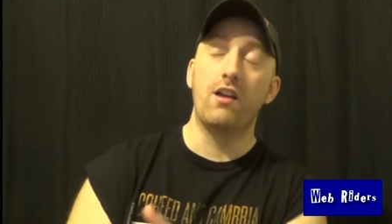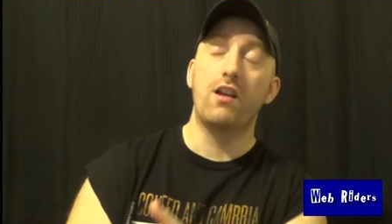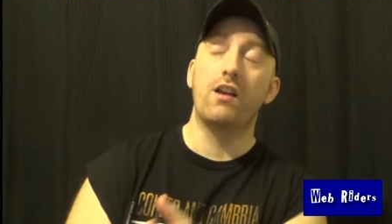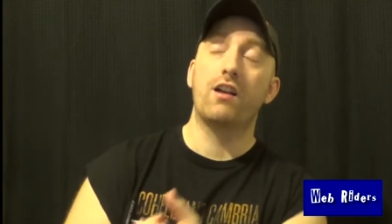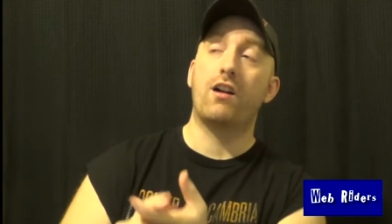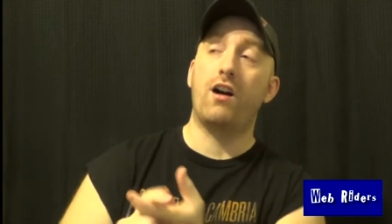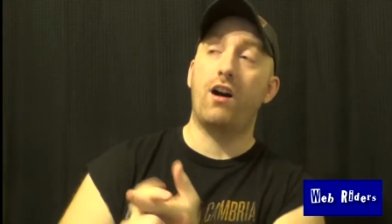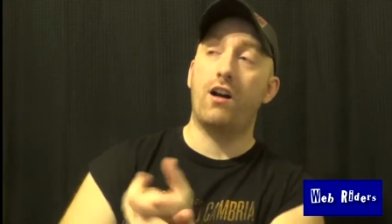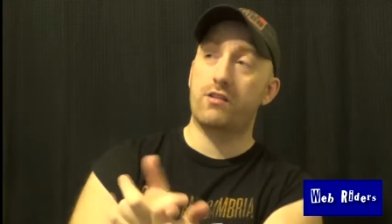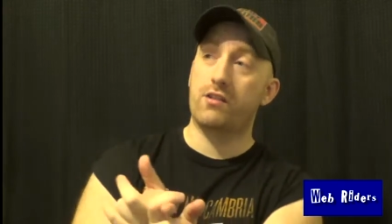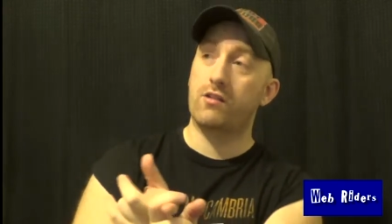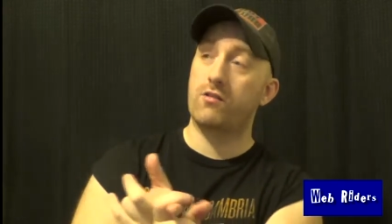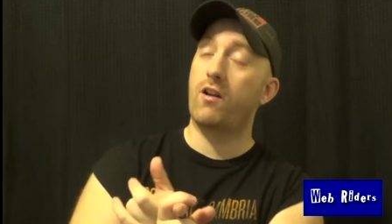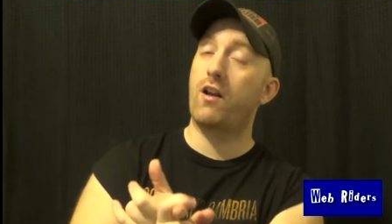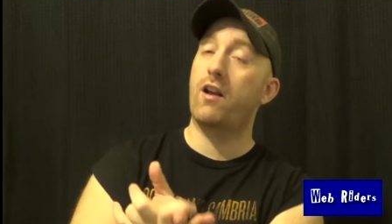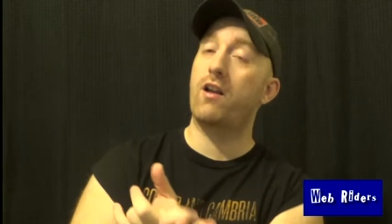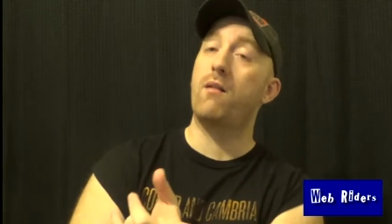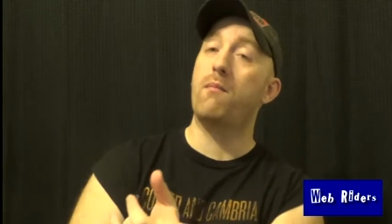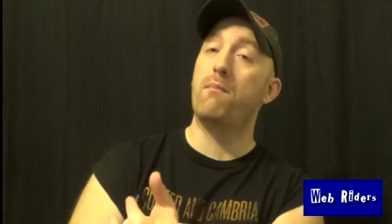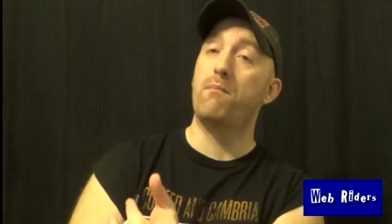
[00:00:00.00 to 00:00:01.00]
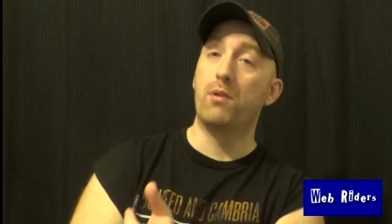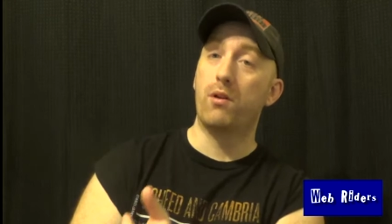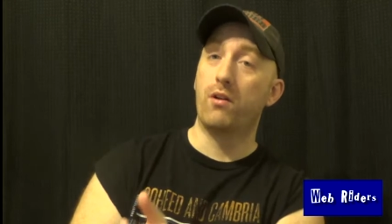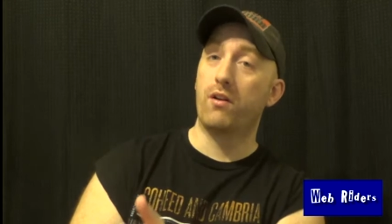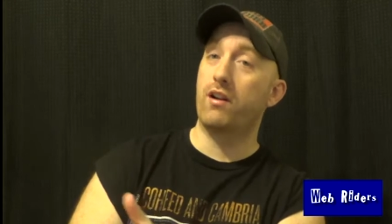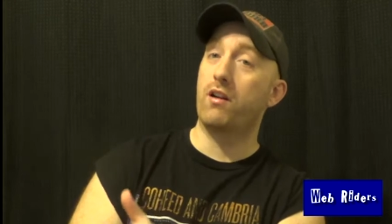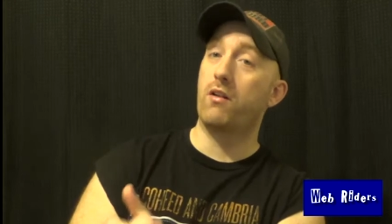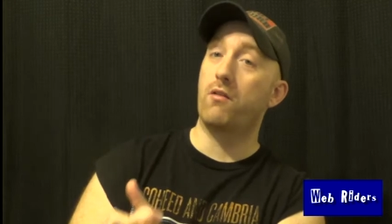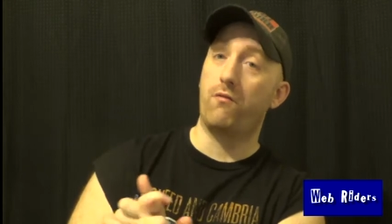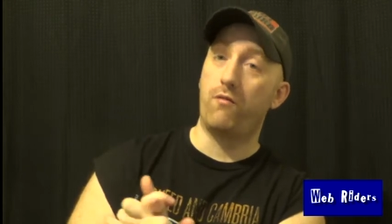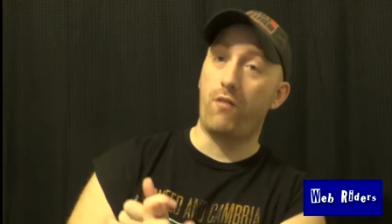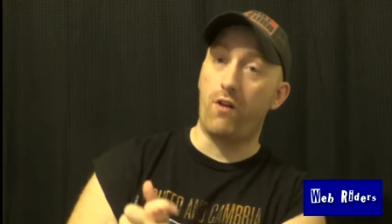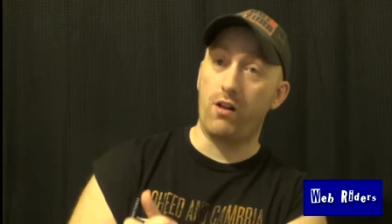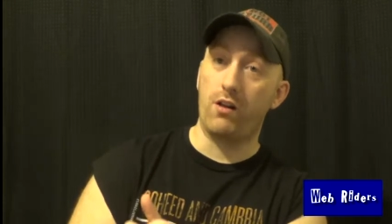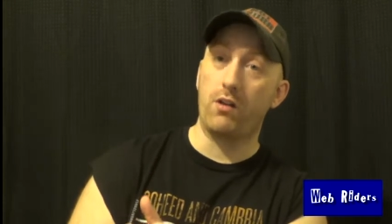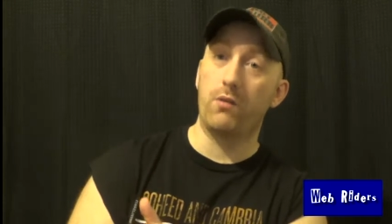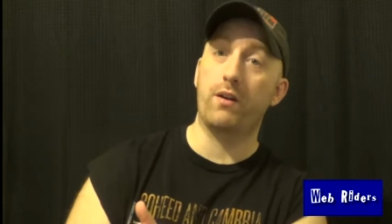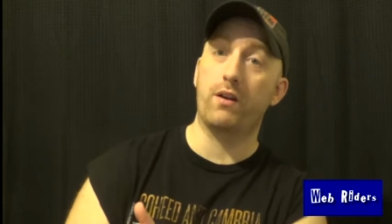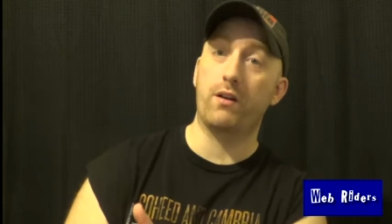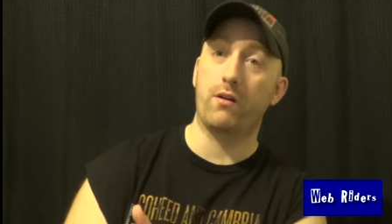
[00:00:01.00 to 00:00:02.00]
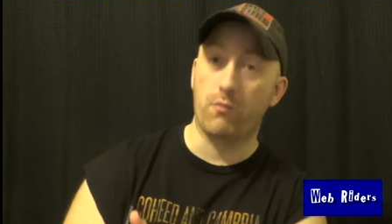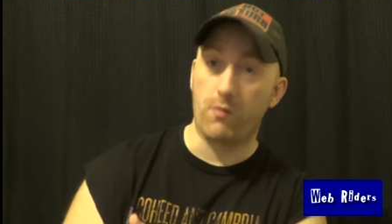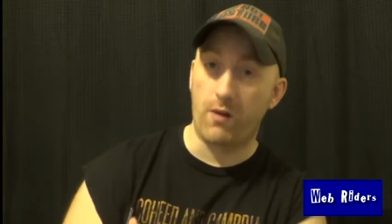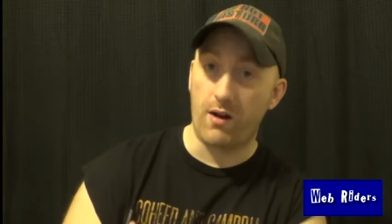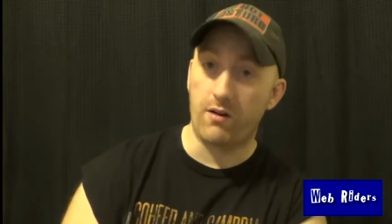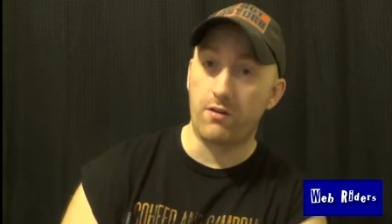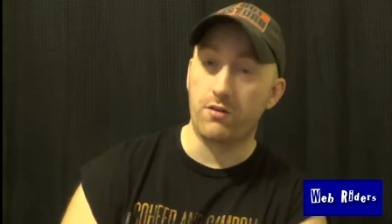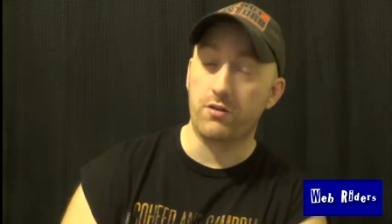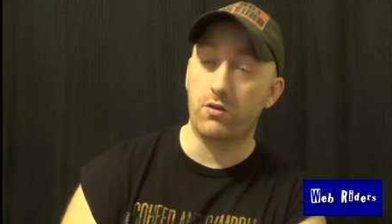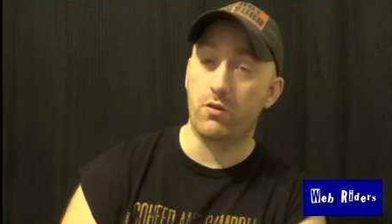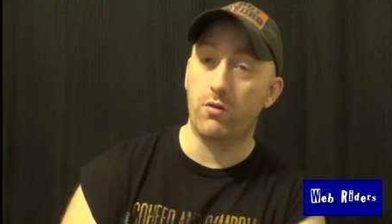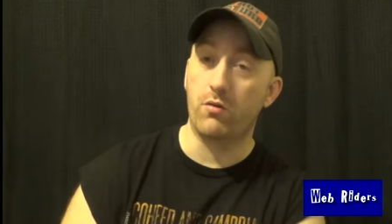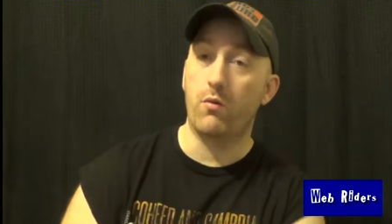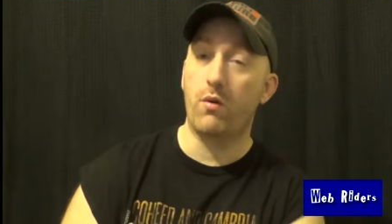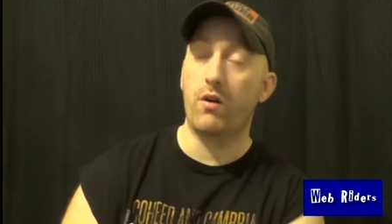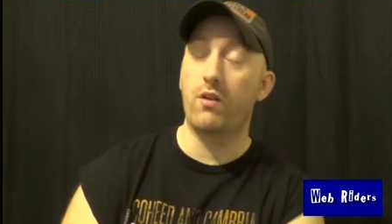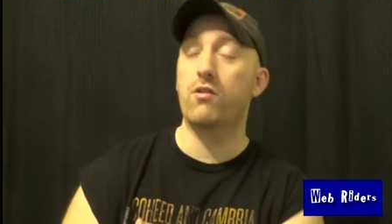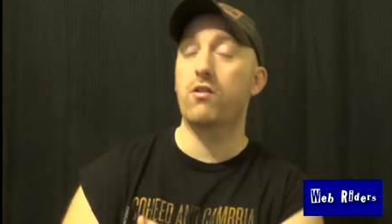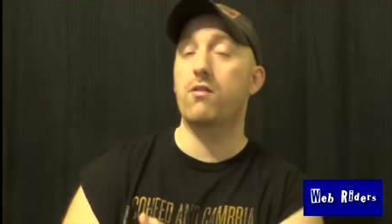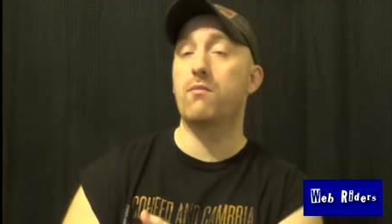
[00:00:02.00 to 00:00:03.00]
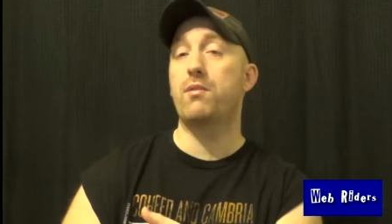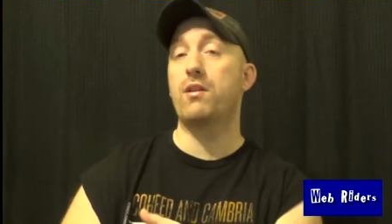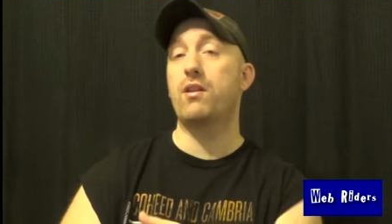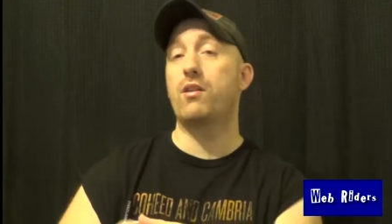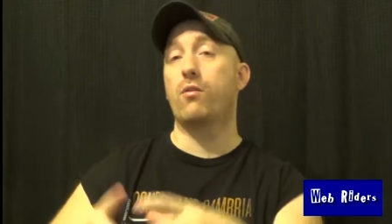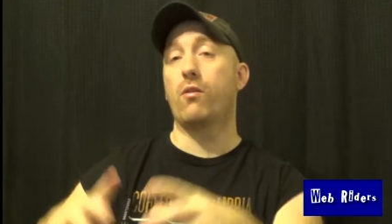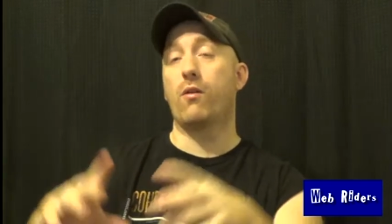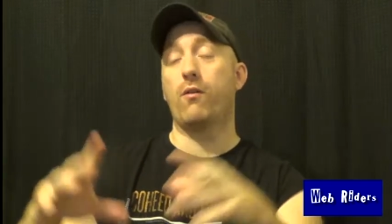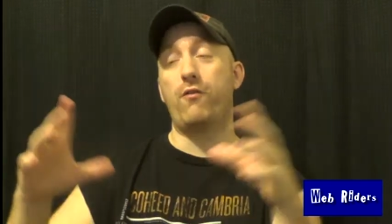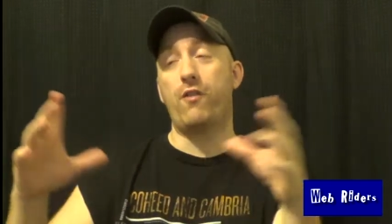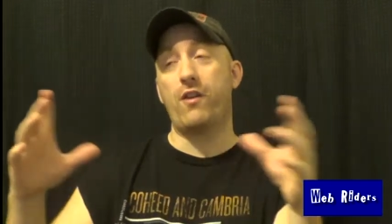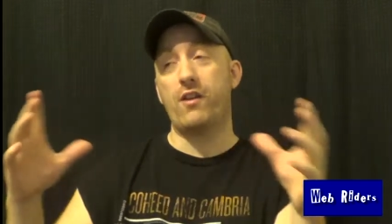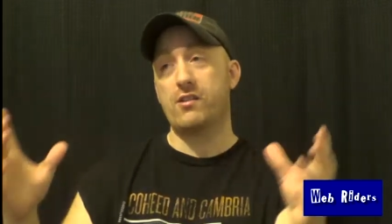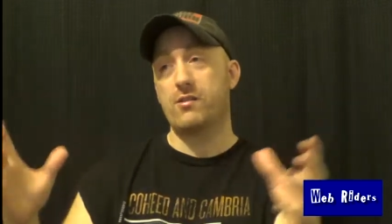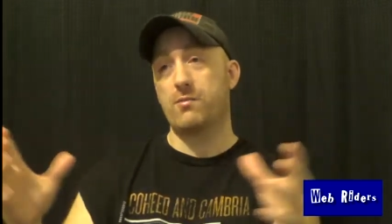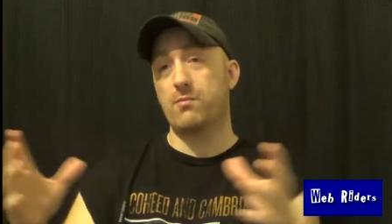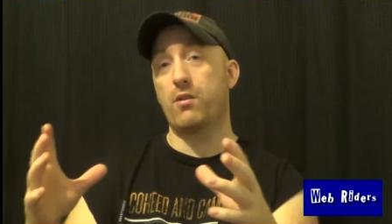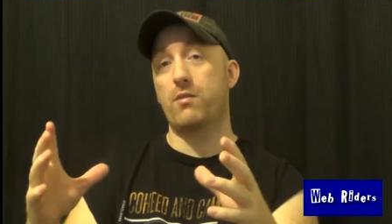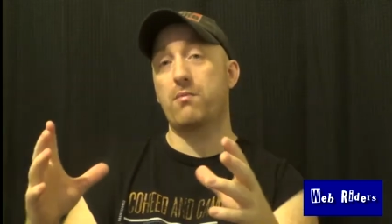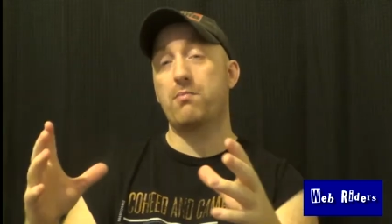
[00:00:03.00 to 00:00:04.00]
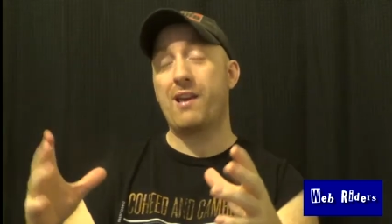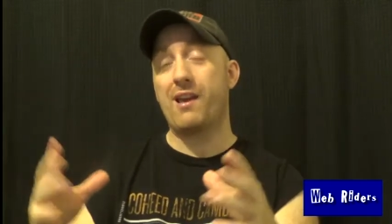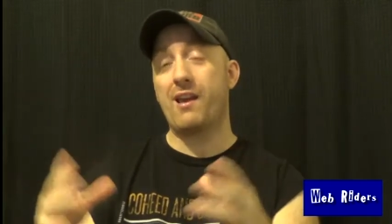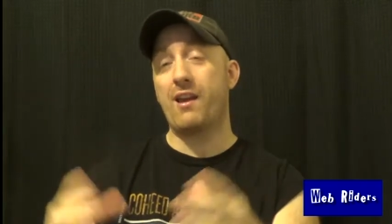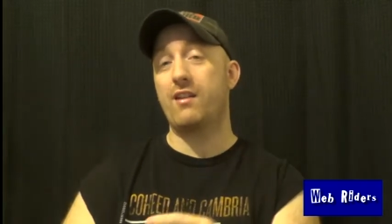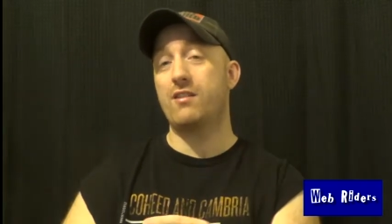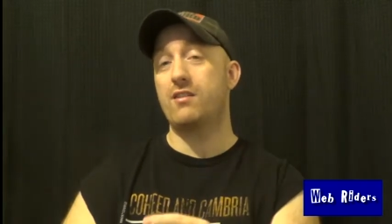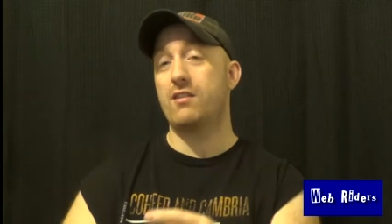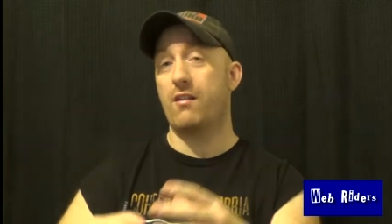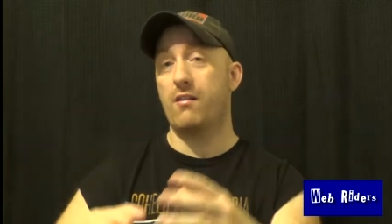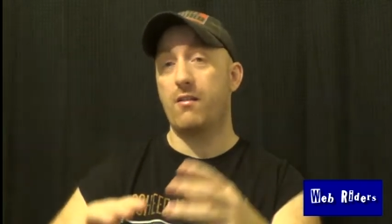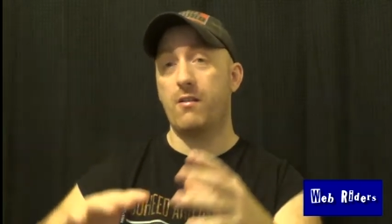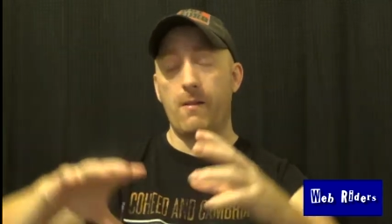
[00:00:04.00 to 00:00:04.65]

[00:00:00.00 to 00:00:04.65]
Concentrate on building a following around you, whether it be through a Facebook page,